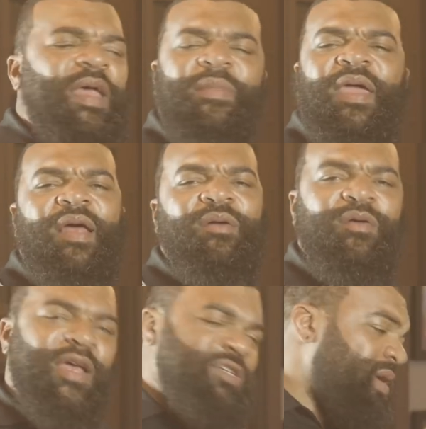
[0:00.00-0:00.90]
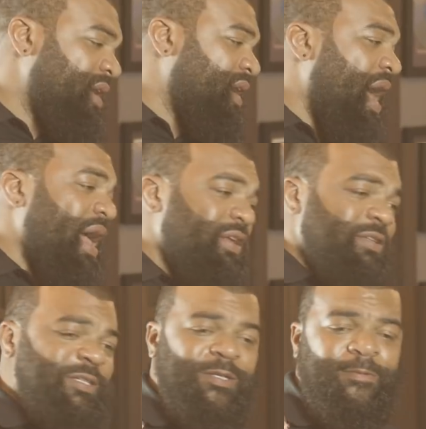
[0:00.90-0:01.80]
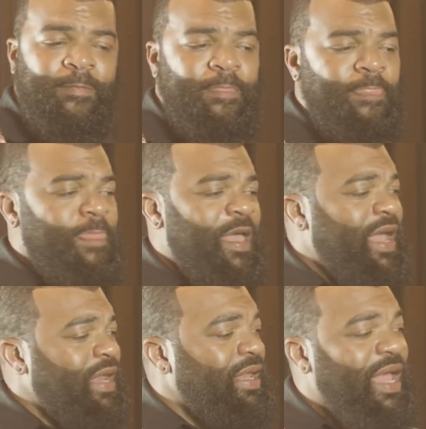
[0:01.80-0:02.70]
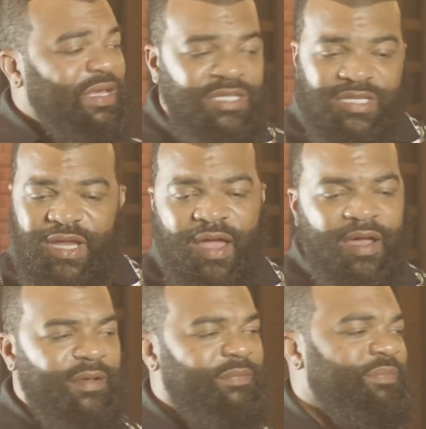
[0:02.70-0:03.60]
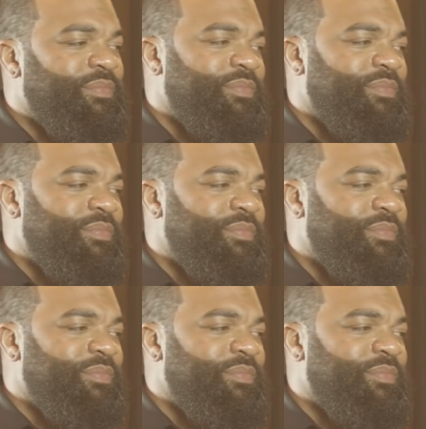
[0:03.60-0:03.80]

like, man, I graduated college. I got a nice job.